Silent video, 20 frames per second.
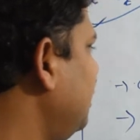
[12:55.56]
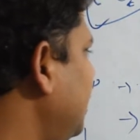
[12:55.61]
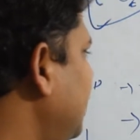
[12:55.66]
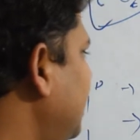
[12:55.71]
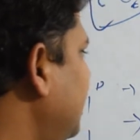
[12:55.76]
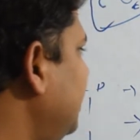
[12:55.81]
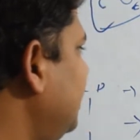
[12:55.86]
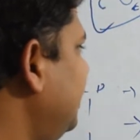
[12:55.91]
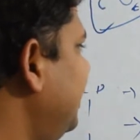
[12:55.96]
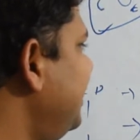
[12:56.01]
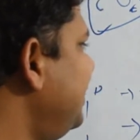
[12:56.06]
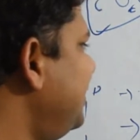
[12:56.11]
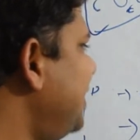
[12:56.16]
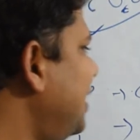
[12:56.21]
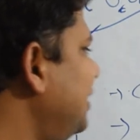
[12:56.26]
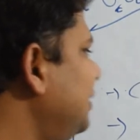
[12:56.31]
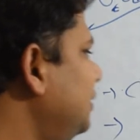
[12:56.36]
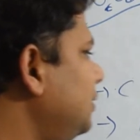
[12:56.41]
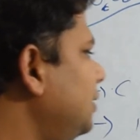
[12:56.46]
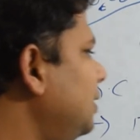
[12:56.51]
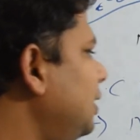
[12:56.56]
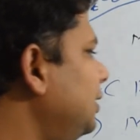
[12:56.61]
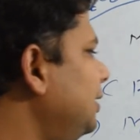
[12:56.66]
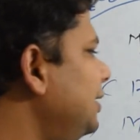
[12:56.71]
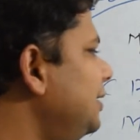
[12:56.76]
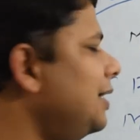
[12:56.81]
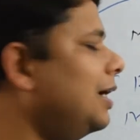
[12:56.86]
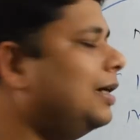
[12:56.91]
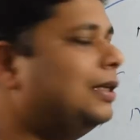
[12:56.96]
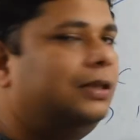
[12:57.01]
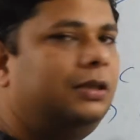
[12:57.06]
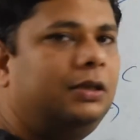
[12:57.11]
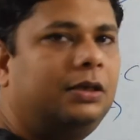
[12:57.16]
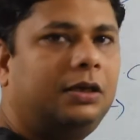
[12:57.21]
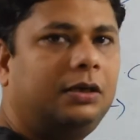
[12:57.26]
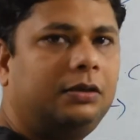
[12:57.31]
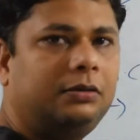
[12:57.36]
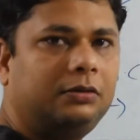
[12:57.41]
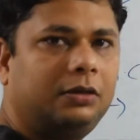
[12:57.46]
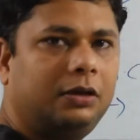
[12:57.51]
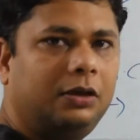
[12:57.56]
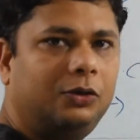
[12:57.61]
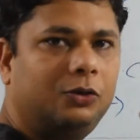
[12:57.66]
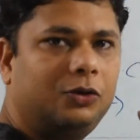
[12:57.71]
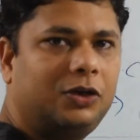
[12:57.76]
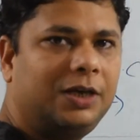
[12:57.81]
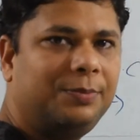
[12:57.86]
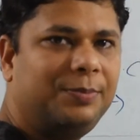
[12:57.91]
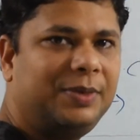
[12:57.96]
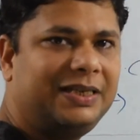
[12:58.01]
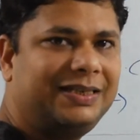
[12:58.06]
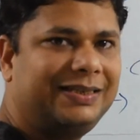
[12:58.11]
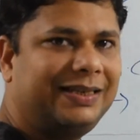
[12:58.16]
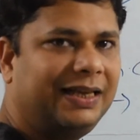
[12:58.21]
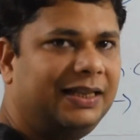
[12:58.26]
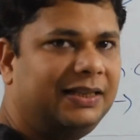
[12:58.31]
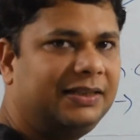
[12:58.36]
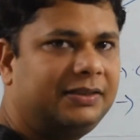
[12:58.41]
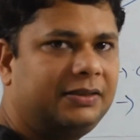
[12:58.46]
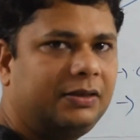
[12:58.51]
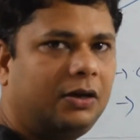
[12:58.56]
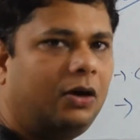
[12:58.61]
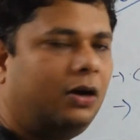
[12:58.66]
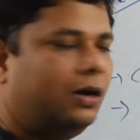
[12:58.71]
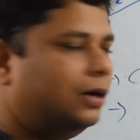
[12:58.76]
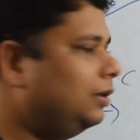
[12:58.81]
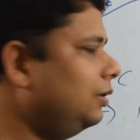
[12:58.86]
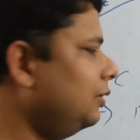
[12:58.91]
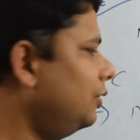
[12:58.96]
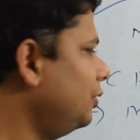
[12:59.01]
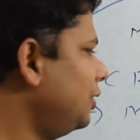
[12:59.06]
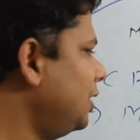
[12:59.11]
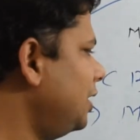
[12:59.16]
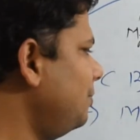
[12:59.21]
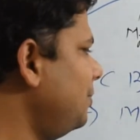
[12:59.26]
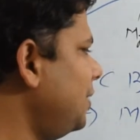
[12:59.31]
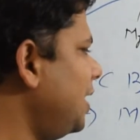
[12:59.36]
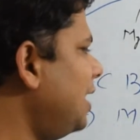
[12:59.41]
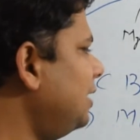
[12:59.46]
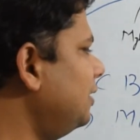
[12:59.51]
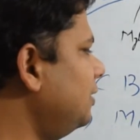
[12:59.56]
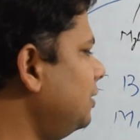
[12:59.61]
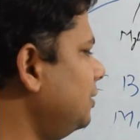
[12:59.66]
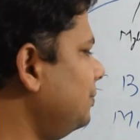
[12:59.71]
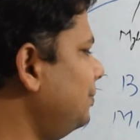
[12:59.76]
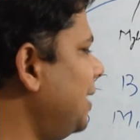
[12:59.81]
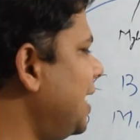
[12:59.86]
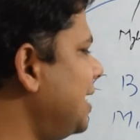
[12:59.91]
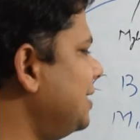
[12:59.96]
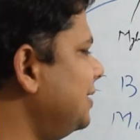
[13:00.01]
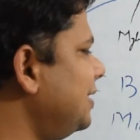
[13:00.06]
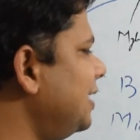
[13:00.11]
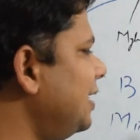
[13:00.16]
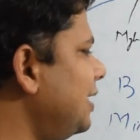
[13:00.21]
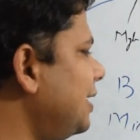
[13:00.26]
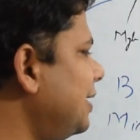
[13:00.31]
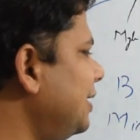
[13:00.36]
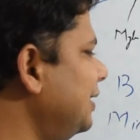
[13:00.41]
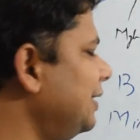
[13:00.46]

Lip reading: these are the leukemic cells or leukemia, the blast cells are